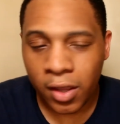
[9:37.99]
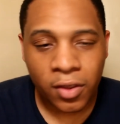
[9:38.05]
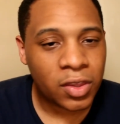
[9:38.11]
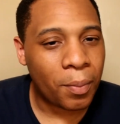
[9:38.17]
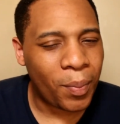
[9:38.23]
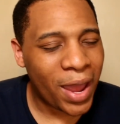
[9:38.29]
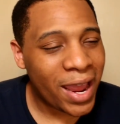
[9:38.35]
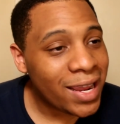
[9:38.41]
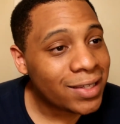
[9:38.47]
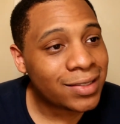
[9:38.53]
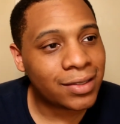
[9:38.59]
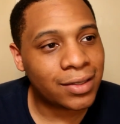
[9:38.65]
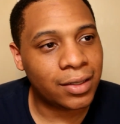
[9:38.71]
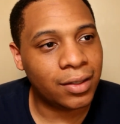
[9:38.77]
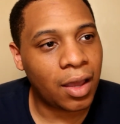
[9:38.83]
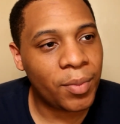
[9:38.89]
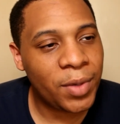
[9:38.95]
The
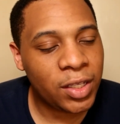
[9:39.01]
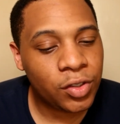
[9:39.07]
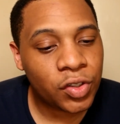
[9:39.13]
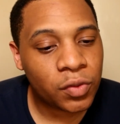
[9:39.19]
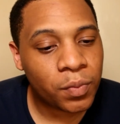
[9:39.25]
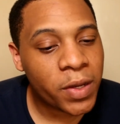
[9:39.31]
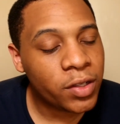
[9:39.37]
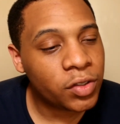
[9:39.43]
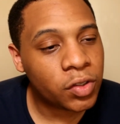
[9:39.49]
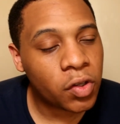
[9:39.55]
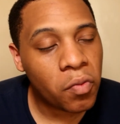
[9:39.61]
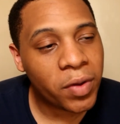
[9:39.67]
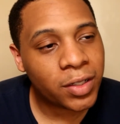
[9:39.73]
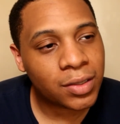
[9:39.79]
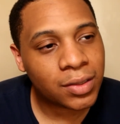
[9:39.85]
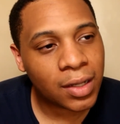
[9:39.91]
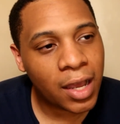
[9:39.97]
pacing. I mean, you spend so
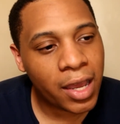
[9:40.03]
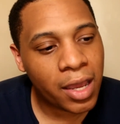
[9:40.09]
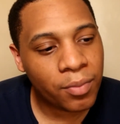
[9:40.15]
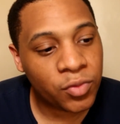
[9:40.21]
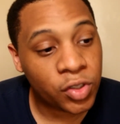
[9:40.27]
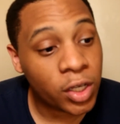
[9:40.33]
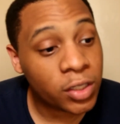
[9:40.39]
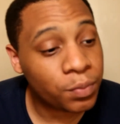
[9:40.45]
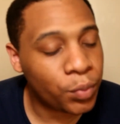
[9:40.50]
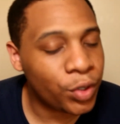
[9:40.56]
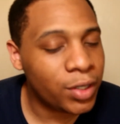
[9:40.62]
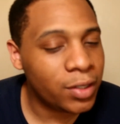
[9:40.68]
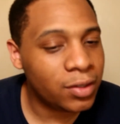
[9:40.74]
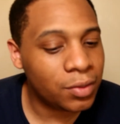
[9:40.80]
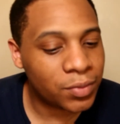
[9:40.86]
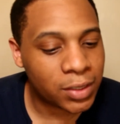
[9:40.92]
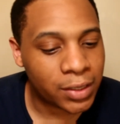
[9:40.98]
much time just putting
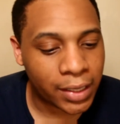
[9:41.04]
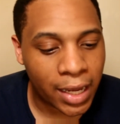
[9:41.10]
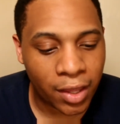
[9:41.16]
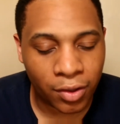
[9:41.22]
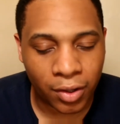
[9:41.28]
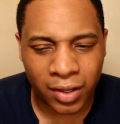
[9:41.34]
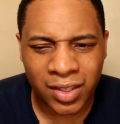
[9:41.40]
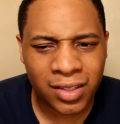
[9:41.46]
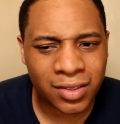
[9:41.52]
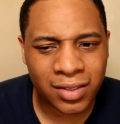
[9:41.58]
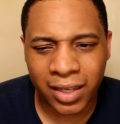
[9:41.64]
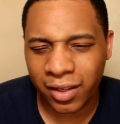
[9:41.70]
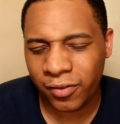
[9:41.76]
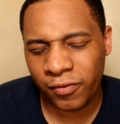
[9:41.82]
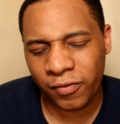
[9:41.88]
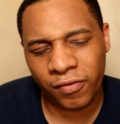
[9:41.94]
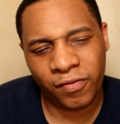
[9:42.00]
them together. I think it's
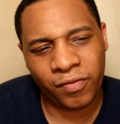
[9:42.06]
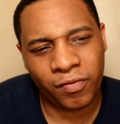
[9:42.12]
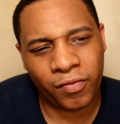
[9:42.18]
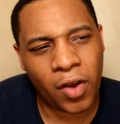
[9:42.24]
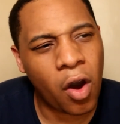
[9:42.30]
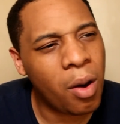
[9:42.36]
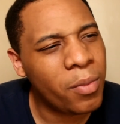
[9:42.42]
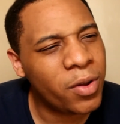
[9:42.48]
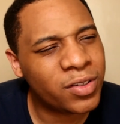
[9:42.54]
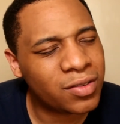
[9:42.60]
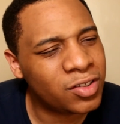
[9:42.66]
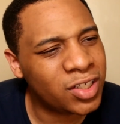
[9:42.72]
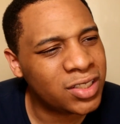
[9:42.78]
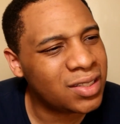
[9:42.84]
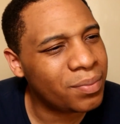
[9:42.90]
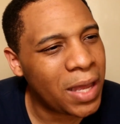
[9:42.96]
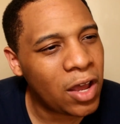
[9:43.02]
like almost
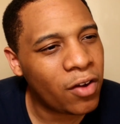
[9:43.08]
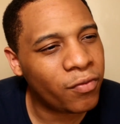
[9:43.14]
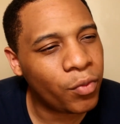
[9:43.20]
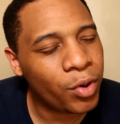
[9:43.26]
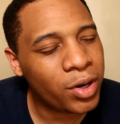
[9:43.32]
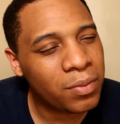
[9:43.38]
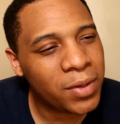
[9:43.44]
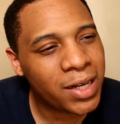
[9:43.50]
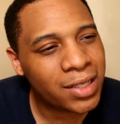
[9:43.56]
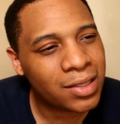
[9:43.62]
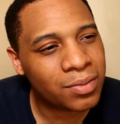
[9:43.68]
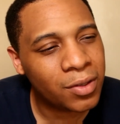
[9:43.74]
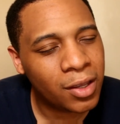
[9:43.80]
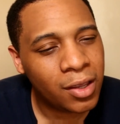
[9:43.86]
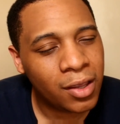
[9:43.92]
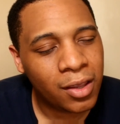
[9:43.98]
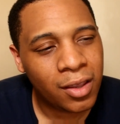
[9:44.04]
just about 40 minutes
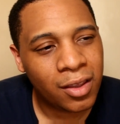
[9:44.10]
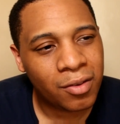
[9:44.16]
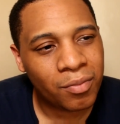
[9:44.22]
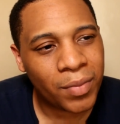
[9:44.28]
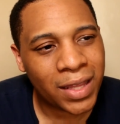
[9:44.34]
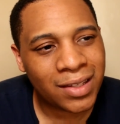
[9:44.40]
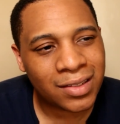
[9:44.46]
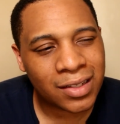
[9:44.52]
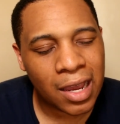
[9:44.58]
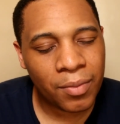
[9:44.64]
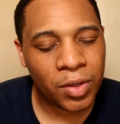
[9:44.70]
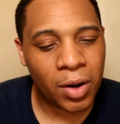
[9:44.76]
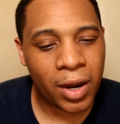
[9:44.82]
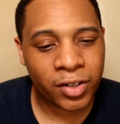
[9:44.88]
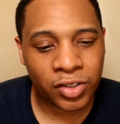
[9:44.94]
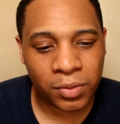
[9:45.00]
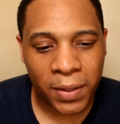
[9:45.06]
by the time they're
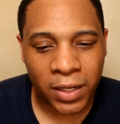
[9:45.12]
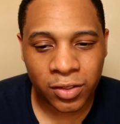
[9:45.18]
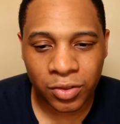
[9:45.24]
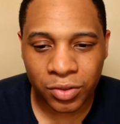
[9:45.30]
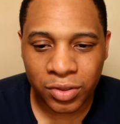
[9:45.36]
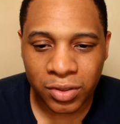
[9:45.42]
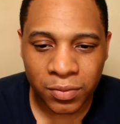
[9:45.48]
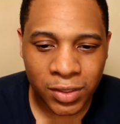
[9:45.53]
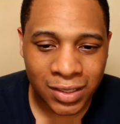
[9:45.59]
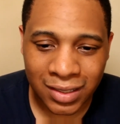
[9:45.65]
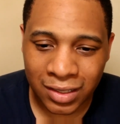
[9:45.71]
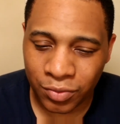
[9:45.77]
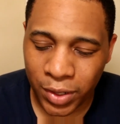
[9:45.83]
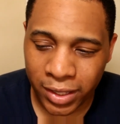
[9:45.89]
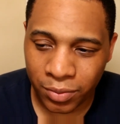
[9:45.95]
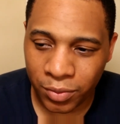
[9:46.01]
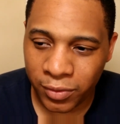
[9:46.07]
actually about to do some shit. That's
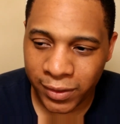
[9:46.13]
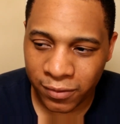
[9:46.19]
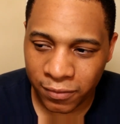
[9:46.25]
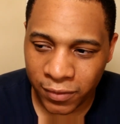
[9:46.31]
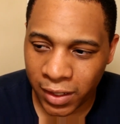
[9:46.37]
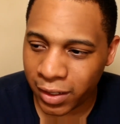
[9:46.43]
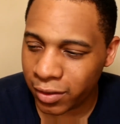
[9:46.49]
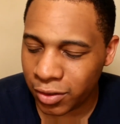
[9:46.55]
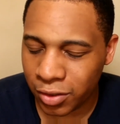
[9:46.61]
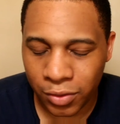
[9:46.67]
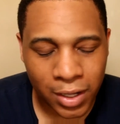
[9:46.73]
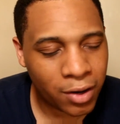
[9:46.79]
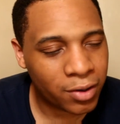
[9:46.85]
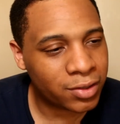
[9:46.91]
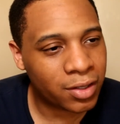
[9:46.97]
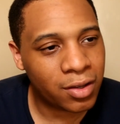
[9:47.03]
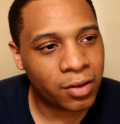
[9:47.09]
why this movie's fucking 2
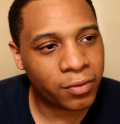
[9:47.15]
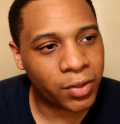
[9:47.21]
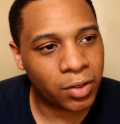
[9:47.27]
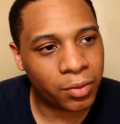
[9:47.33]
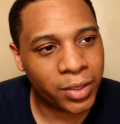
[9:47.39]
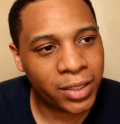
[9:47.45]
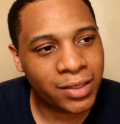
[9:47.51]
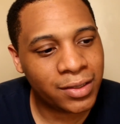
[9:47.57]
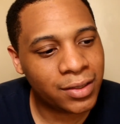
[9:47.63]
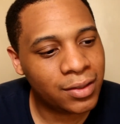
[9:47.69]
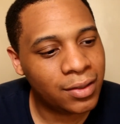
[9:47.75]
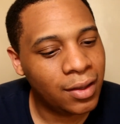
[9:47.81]
hours long for no reason.